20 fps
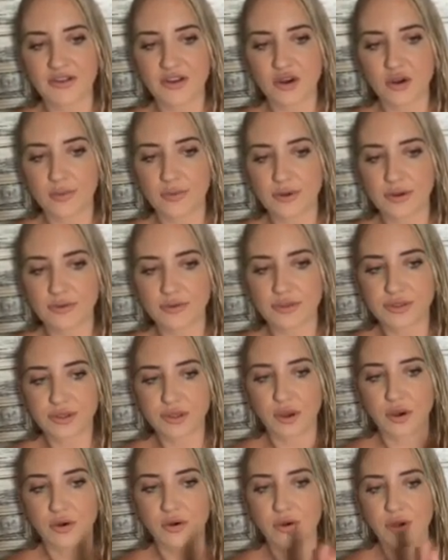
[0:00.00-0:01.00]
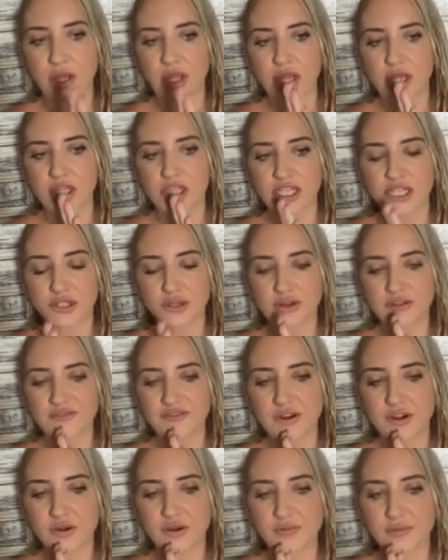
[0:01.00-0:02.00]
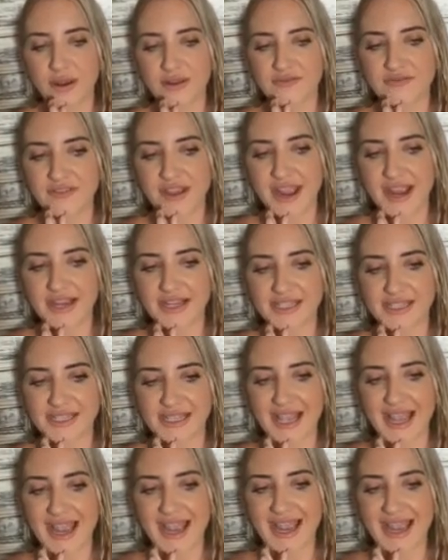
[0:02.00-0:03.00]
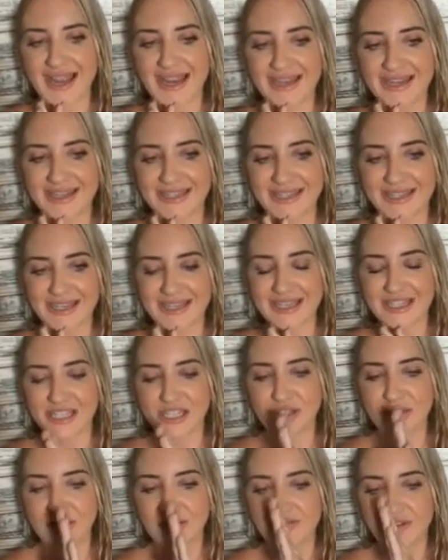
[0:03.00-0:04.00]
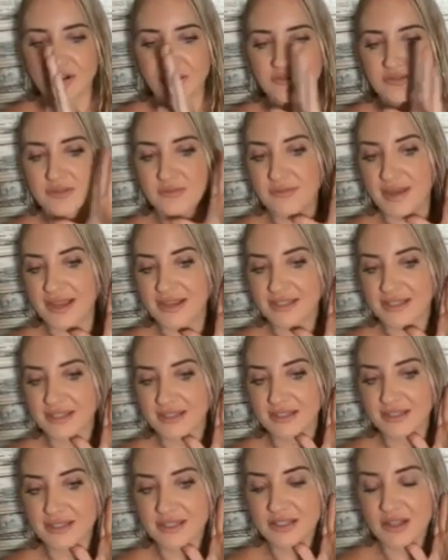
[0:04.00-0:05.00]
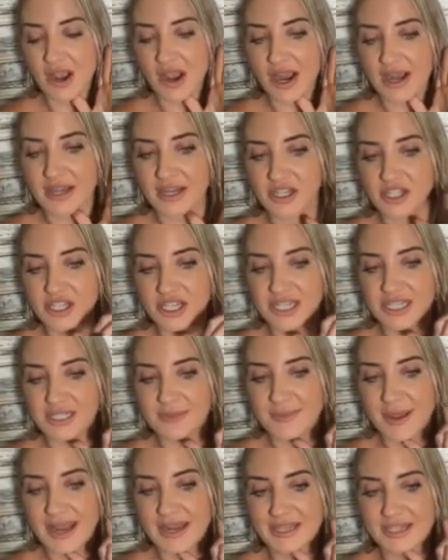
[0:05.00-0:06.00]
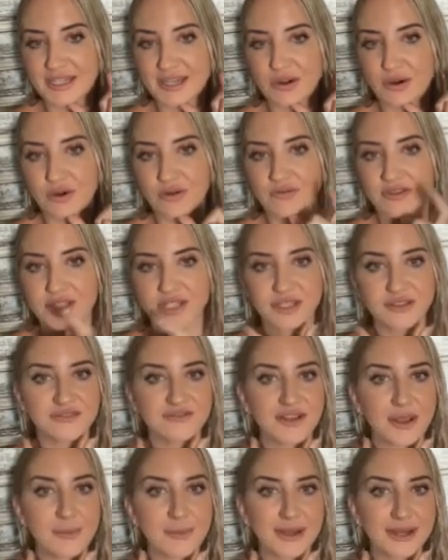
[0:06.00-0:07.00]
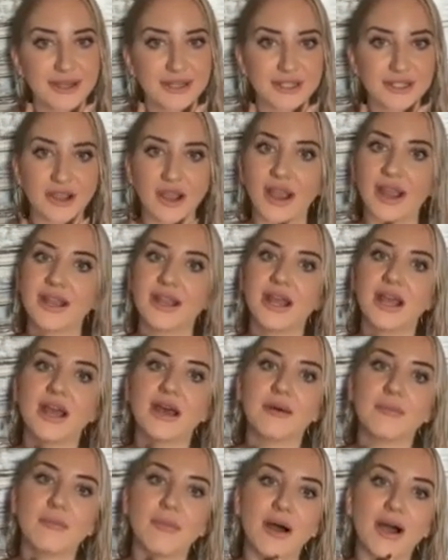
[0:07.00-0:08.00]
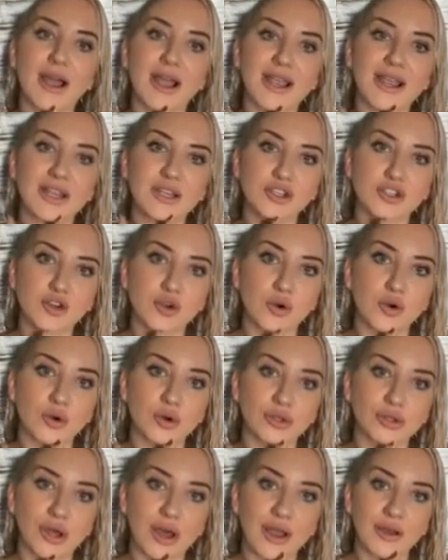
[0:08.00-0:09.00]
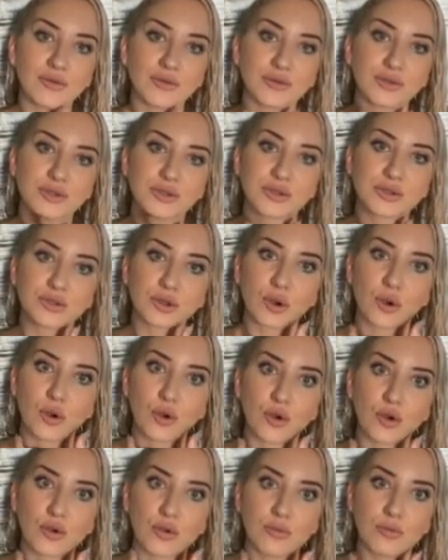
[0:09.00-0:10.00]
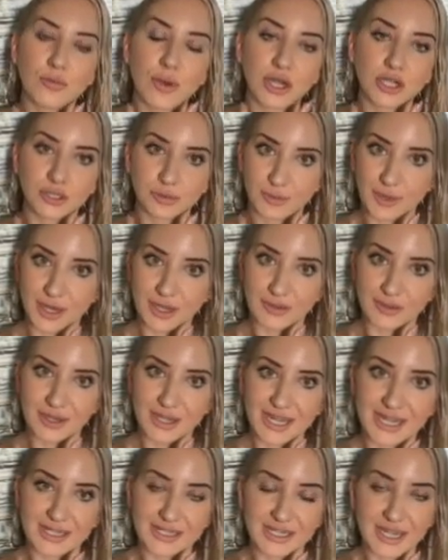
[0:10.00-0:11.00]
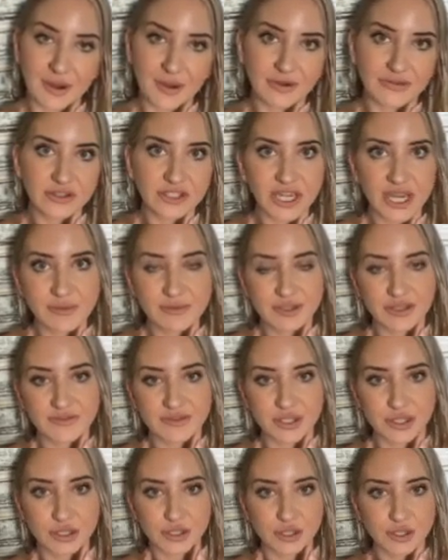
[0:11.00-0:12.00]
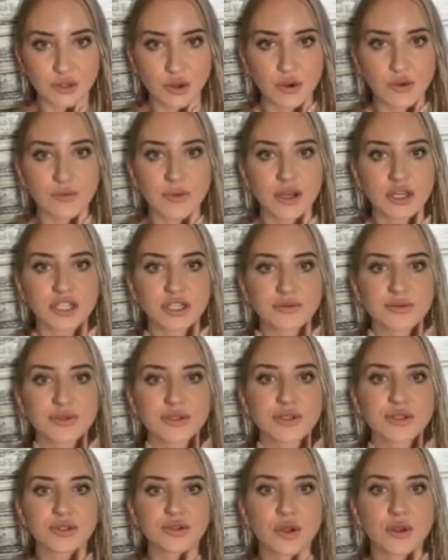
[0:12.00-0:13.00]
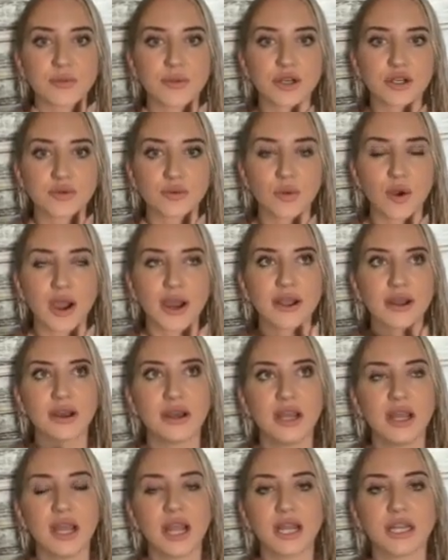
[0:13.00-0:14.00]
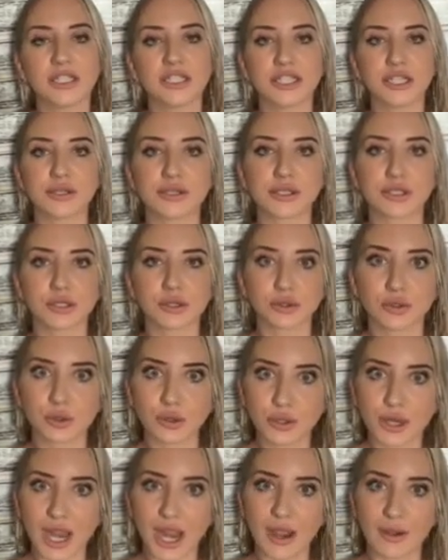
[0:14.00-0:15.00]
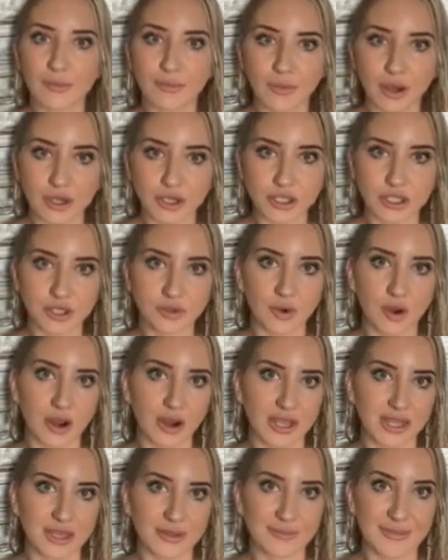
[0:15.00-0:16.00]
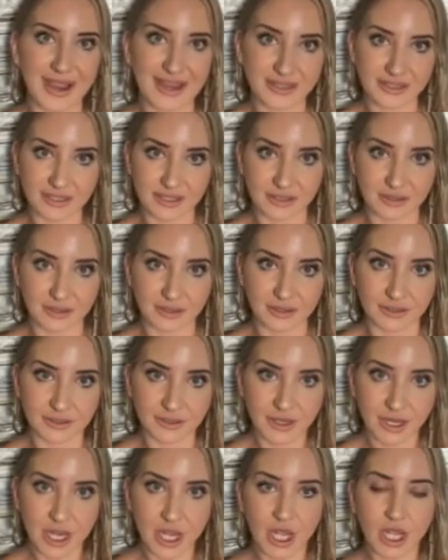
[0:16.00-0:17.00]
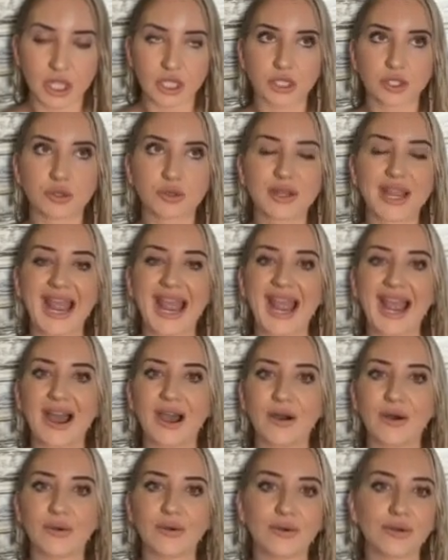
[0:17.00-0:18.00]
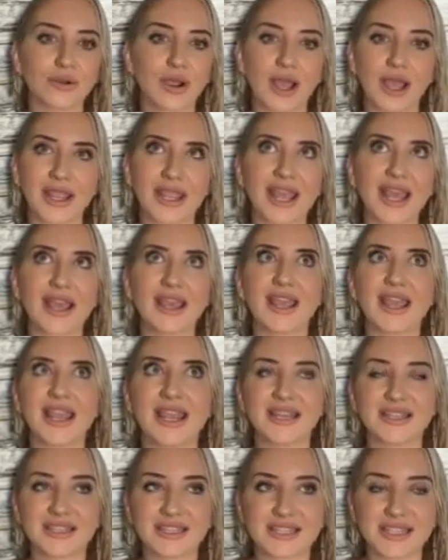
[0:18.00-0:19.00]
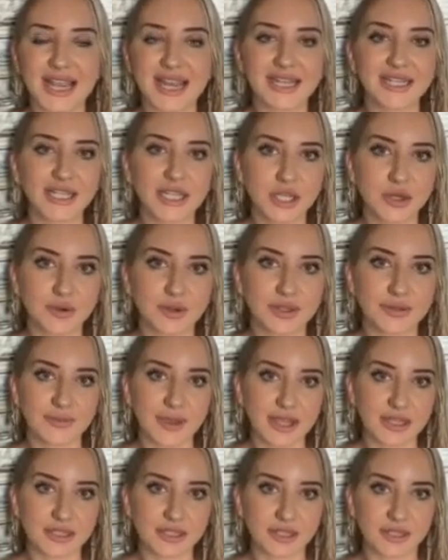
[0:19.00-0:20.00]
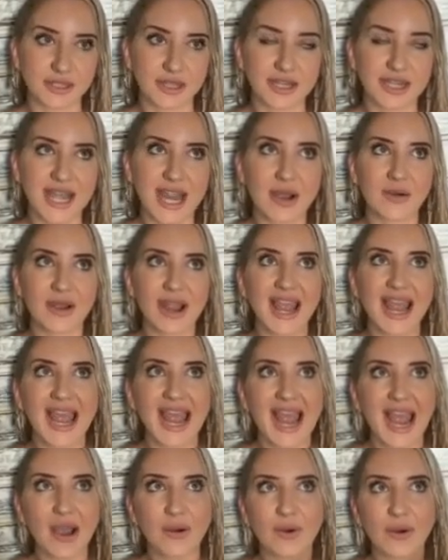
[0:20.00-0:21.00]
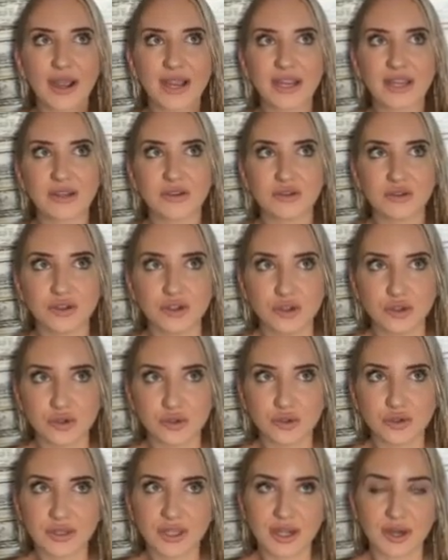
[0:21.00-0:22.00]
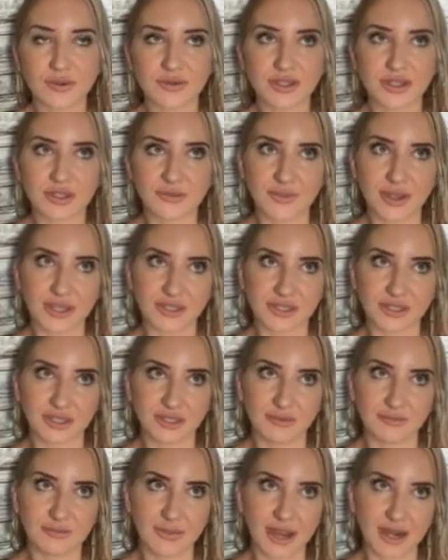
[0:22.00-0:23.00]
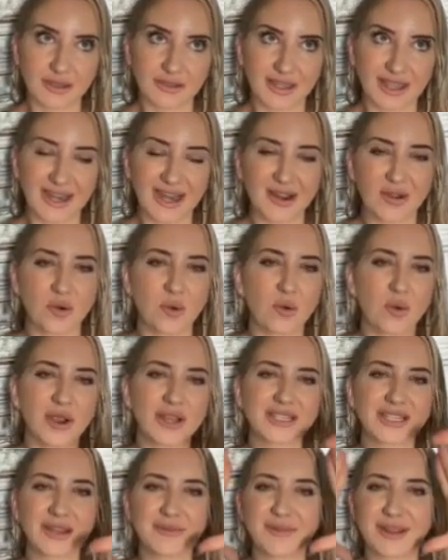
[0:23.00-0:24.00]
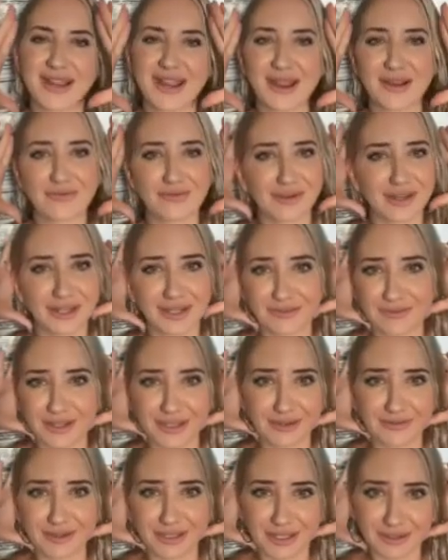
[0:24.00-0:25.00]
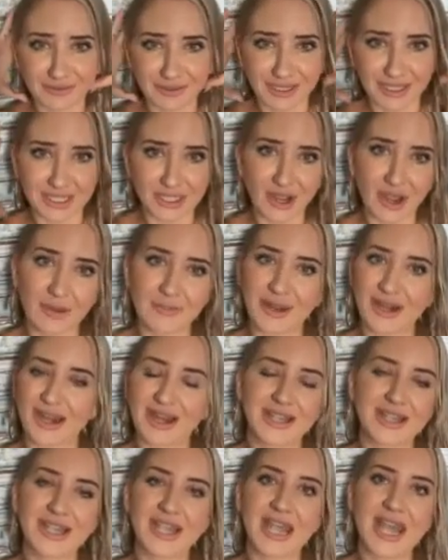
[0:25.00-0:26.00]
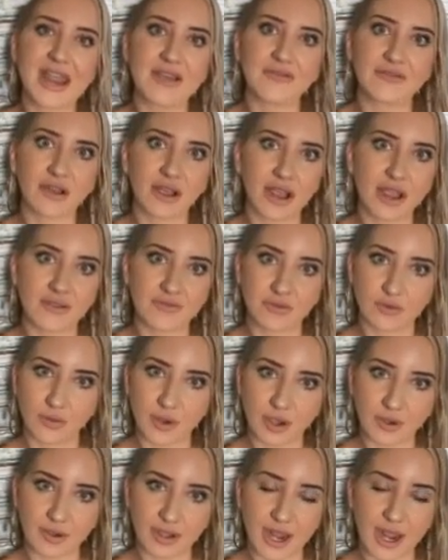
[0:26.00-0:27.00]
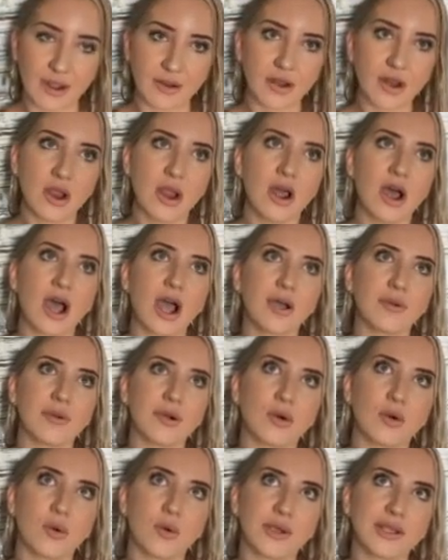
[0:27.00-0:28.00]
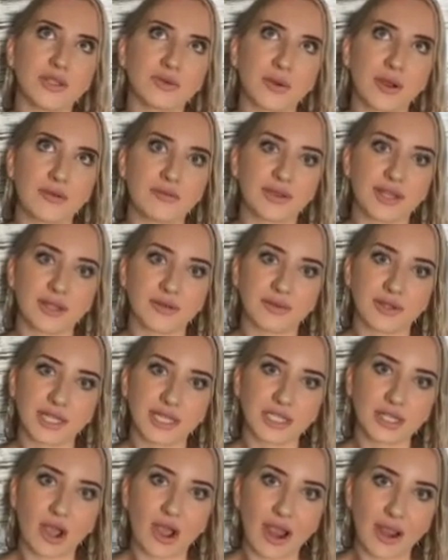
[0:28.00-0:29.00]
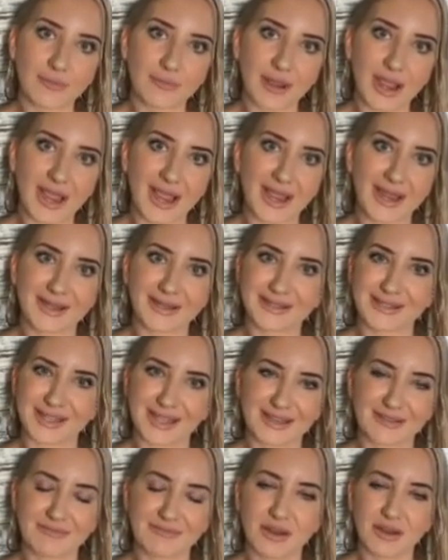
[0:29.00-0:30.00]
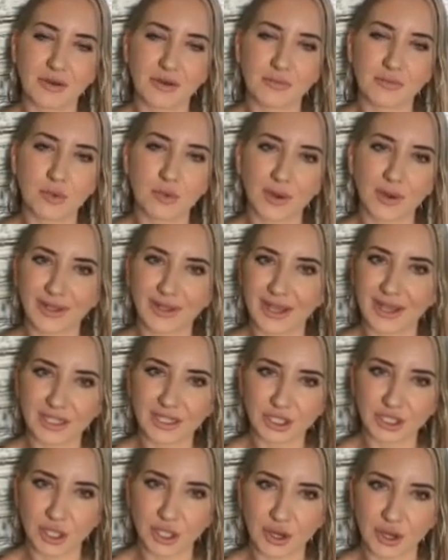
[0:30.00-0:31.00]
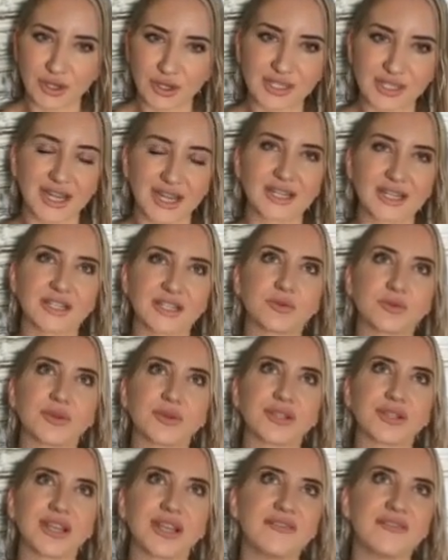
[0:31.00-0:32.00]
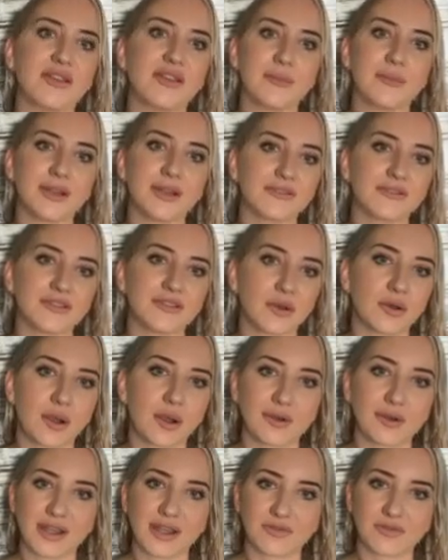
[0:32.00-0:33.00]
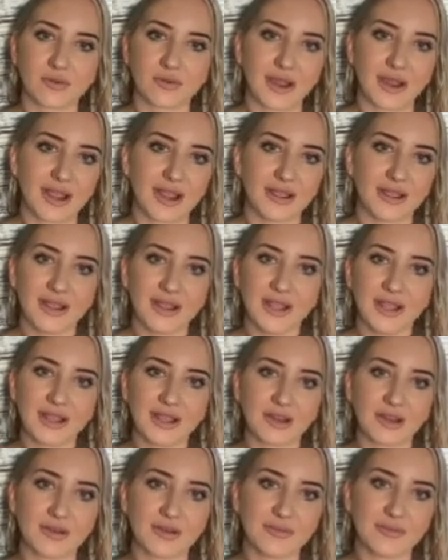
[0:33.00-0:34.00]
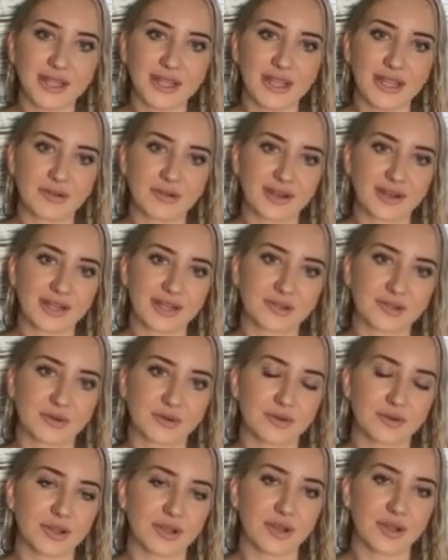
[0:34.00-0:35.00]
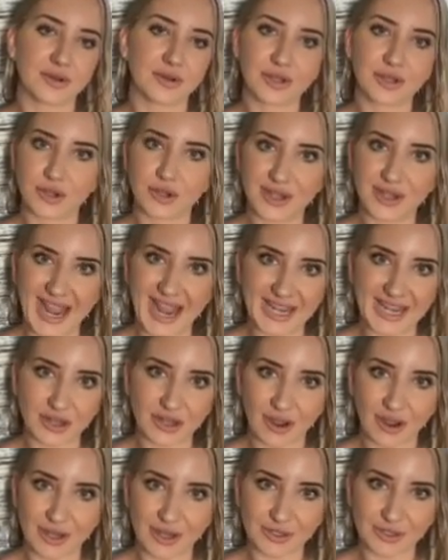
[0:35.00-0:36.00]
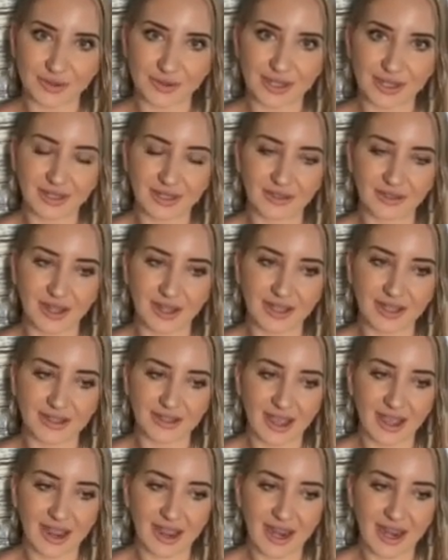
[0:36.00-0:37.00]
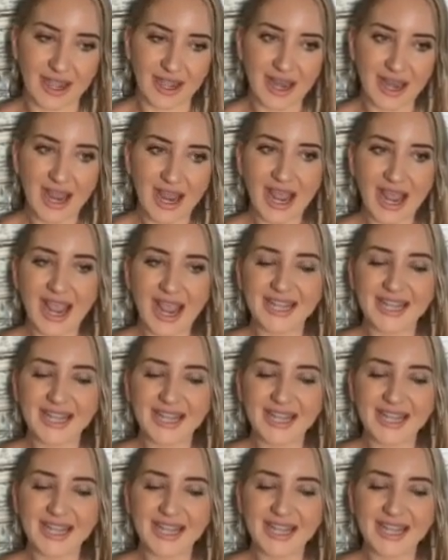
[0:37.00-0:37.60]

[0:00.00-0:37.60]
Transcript: phenomenal soul. She took a photo of my face, and she took a photo of the masculine side, and she expanded it over to the feminine side. My jawline was so much bigger than it is now. I've shapeshifted so much. It was so much wider. And she goes, look how much you are in the masculine. Look how insanely you're in the masculine. Now, how I knew that I was in the masculine back then, I always had my hair really, really, really, really tight back. I'd never ever wear it out. I would always wear really, really tight pants, boy-like shirts. I just wasn't in feminine flow. I would never wear, big earrings or, cute hair ties or anything like that. And